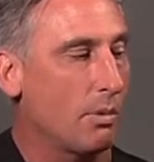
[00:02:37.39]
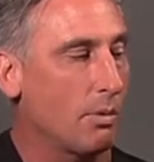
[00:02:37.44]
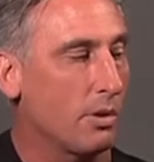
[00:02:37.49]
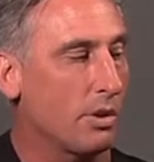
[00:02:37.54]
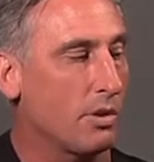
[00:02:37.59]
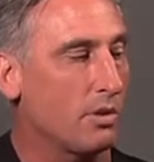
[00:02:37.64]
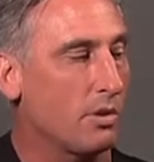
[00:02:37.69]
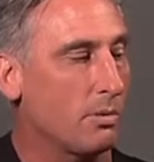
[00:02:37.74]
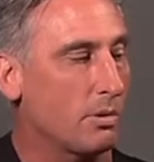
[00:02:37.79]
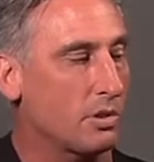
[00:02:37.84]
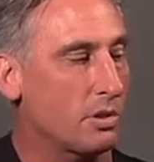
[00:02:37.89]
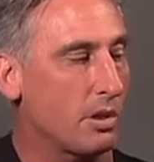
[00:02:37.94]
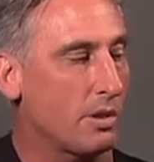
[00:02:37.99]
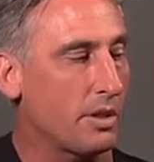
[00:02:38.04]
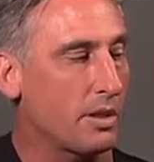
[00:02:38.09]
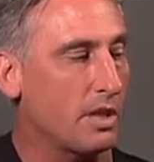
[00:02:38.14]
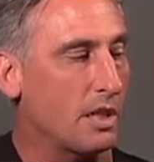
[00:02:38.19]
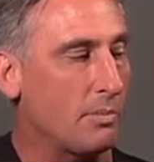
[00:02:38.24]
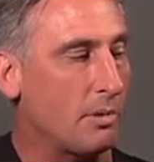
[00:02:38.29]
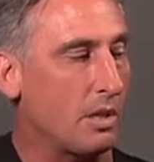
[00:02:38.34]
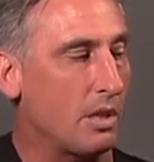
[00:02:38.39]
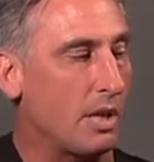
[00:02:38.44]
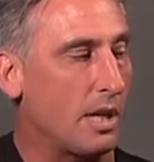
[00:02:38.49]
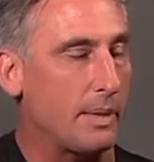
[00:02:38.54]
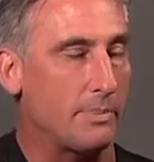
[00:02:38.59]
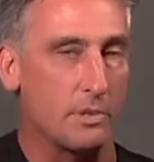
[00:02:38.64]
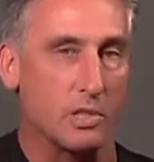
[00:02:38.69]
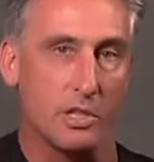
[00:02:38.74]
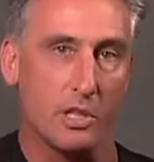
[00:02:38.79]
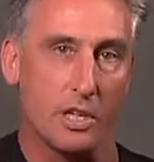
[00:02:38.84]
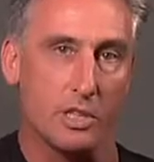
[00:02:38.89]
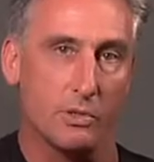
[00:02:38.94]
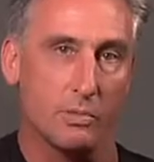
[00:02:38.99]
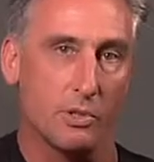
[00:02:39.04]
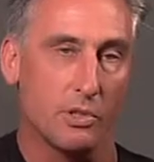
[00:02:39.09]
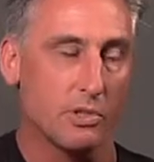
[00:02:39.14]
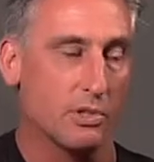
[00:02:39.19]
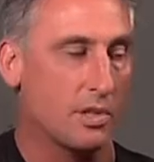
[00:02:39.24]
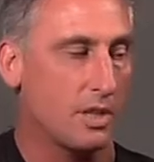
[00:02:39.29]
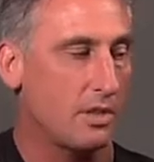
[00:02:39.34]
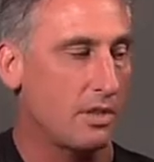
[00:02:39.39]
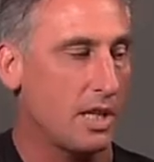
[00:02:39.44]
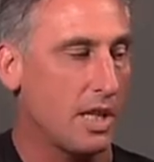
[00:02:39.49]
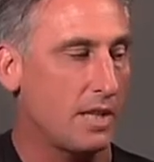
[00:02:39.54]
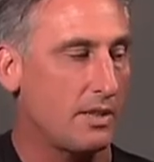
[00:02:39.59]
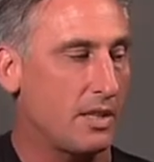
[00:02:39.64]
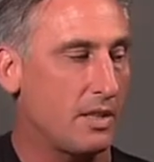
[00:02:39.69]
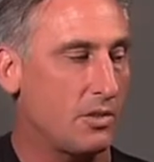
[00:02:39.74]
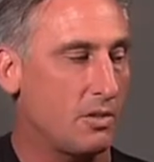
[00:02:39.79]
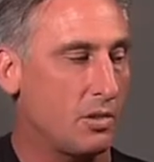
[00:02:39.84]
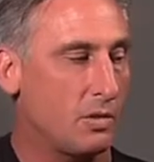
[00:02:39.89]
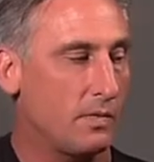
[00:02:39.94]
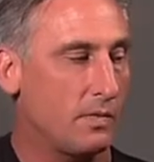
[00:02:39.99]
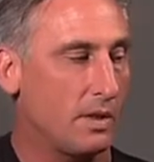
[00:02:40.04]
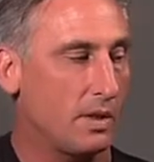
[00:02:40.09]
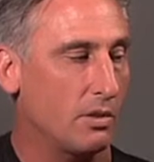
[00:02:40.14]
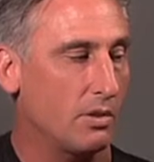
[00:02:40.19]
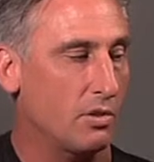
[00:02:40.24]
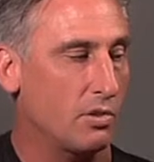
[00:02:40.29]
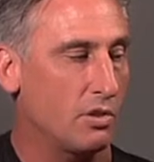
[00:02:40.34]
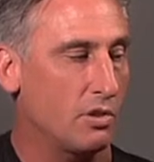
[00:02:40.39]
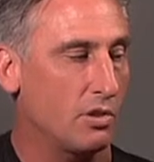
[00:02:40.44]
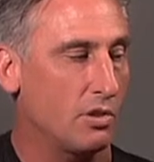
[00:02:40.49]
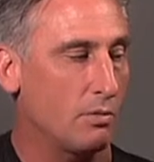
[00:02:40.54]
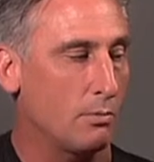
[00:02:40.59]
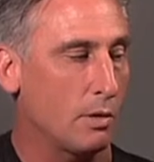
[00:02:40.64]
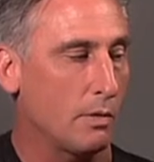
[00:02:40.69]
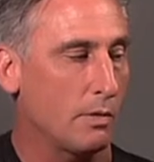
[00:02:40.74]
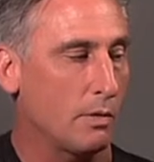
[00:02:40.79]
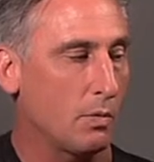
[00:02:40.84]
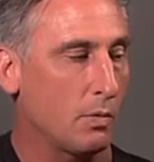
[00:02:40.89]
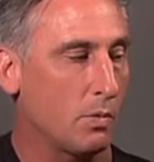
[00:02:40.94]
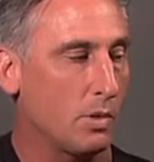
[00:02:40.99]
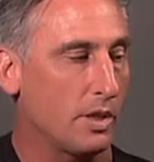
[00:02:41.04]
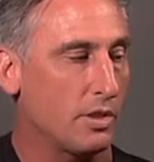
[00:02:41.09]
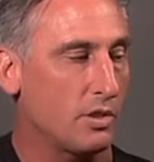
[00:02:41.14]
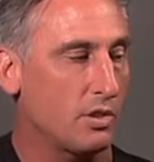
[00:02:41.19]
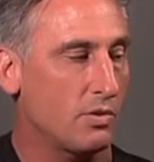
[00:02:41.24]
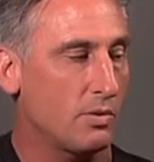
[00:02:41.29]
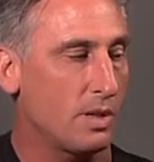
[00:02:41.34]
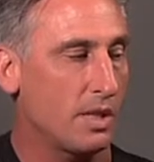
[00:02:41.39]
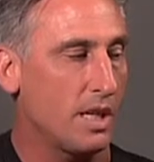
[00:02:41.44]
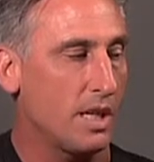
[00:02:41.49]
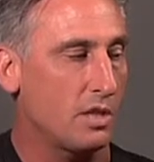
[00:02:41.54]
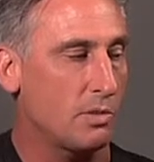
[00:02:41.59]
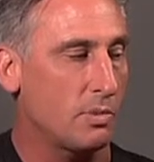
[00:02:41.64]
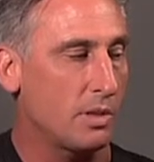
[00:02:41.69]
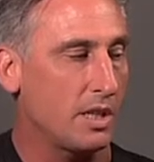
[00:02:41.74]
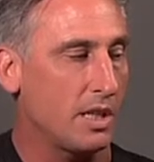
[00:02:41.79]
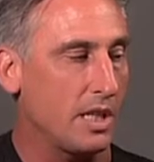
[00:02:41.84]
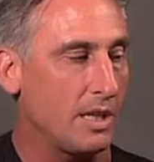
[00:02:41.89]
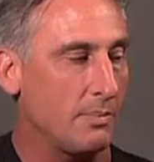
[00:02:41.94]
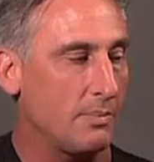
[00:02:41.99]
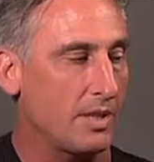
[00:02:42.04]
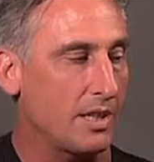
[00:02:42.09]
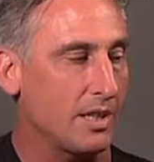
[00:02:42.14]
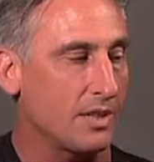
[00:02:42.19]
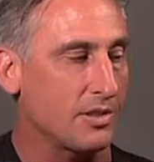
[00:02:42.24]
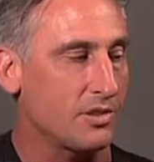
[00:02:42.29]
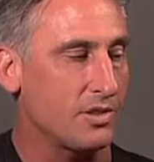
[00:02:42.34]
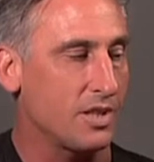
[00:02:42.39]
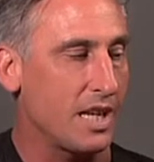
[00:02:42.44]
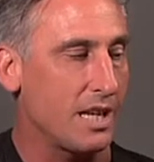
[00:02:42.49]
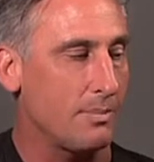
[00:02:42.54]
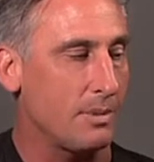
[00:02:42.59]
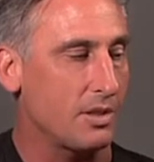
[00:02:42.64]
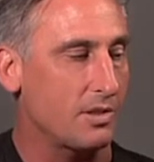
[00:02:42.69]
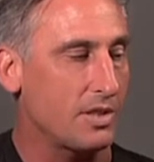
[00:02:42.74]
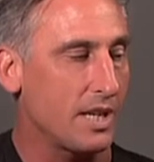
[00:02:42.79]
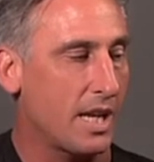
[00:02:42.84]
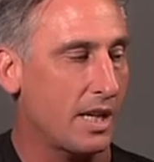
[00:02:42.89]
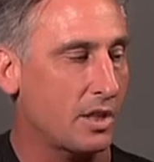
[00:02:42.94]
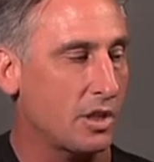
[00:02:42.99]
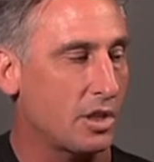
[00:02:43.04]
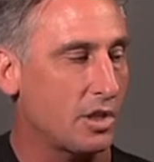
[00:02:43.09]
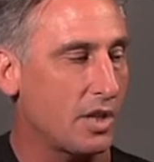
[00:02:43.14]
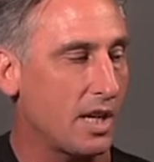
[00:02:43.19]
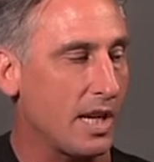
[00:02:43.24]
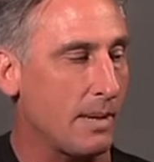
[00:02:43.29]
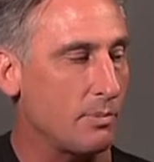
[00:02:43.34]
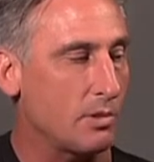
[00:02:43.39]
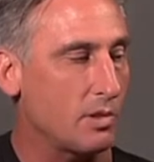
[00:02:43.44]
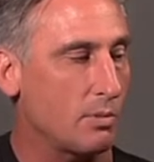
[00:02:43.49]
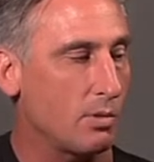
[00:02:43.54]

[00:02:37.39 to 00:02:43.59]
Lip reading: We're going to do what's called a double hopscotch. We're just going to take these 2 fingers, scoot them over 1 string each, but keep the same exact shape.